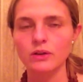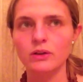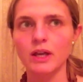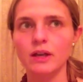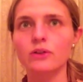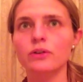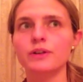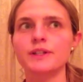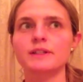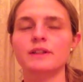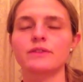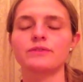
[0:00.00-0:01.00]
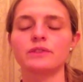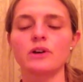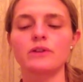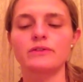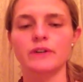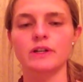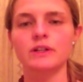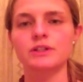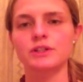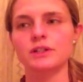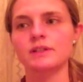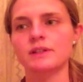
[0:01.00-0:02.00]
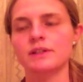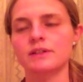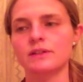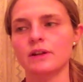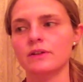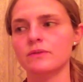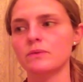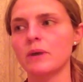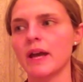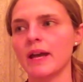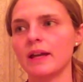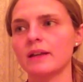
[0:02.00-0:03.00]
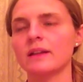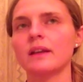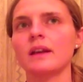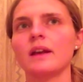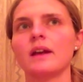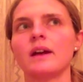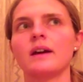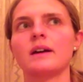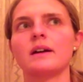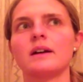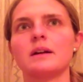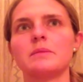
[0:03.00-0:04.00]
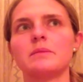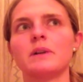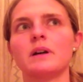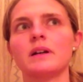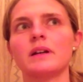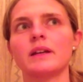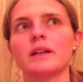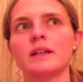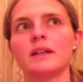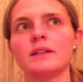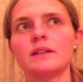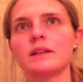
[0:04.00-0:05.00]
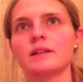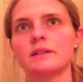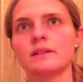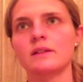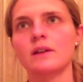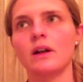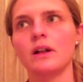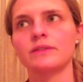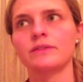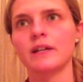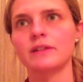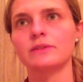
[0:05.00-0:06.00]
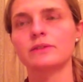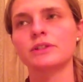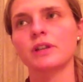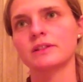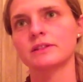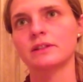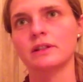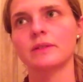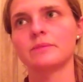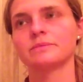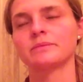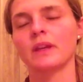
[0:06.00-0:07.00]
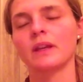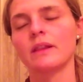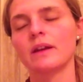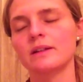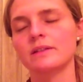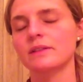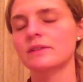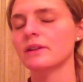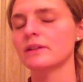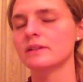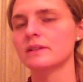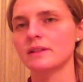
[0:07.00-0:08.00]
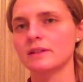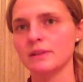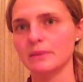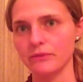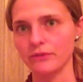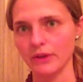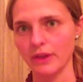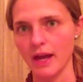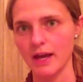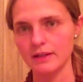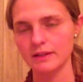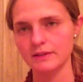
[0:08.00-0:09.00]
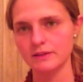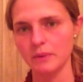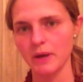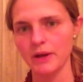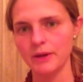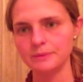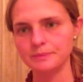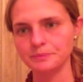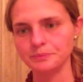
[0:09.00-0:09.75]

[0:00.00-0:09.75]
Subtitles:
increase the flow of energies in a certain way. In India, this is called Vastu Shastra, and there's a certain system for that as well.